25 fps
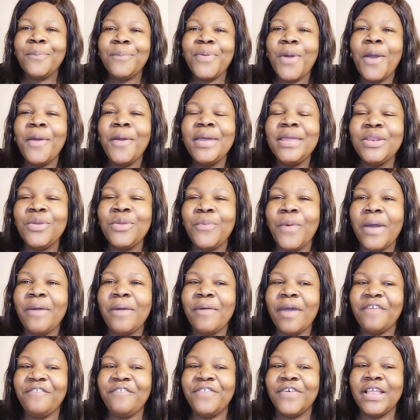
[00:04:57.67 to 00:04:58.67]
Pro in the
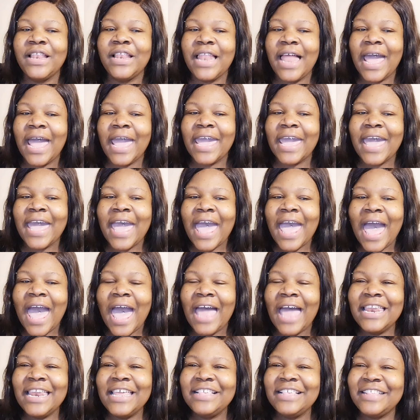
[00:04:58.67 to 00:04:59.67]
way where I feel like
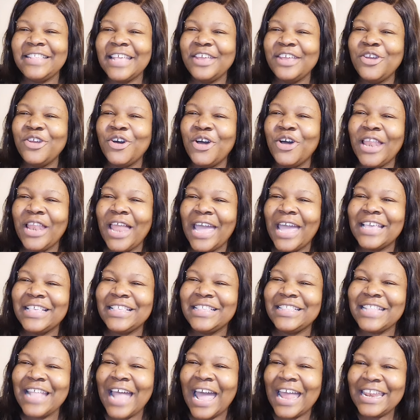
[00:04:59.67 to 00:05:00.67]
at least they're not like
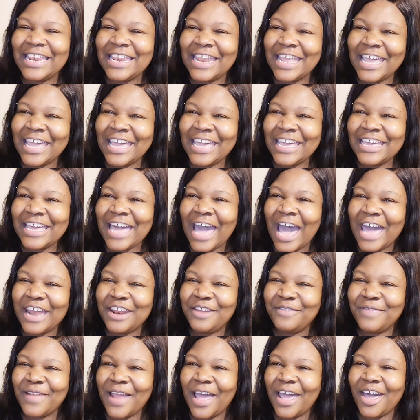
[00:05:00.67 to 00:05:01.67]
standing
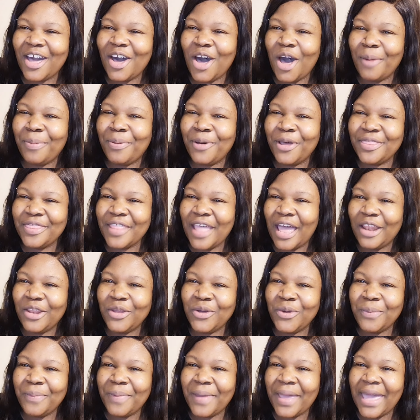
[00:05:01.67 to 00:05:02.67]
kind of like up on that
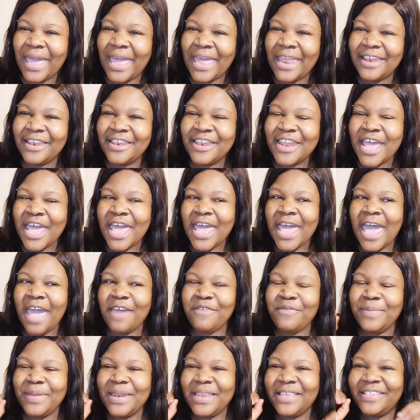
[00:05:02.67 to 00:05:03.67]
little bit and
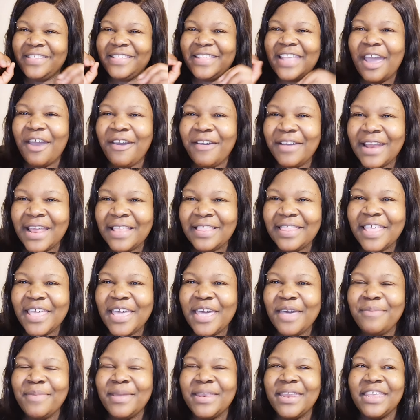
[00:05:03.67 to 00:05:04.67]
everybody staring at
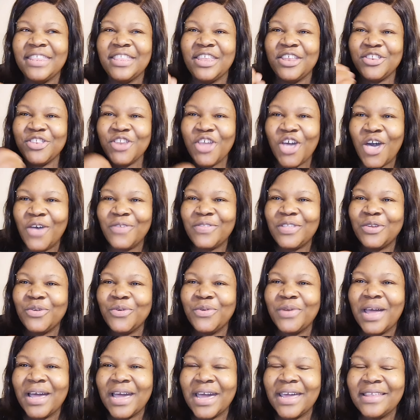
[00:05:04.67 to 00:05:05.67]
them and then the nerves and
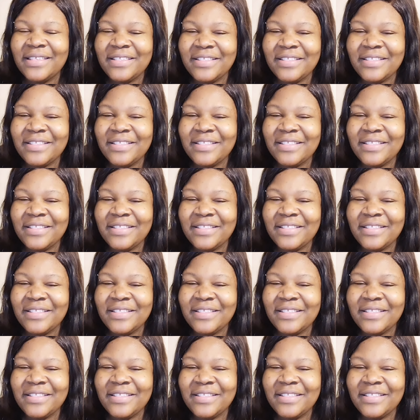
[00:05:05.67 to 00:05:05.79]
all that